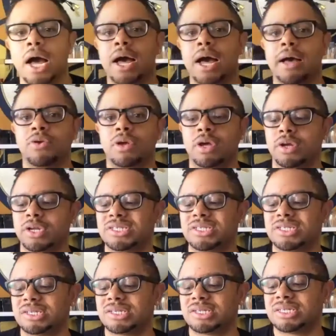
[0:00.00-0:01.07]
you can go to
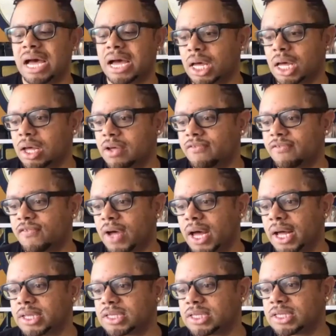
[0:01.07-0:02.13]
census.gov
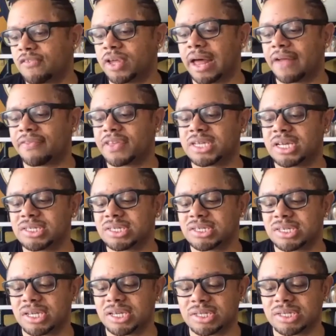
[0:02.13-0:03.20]
to fill out the census.
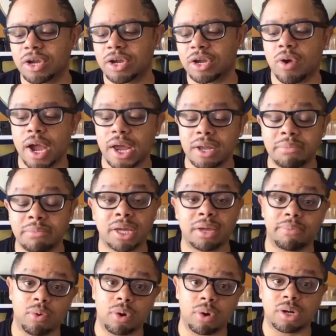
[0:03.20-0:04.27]
It's incredibly important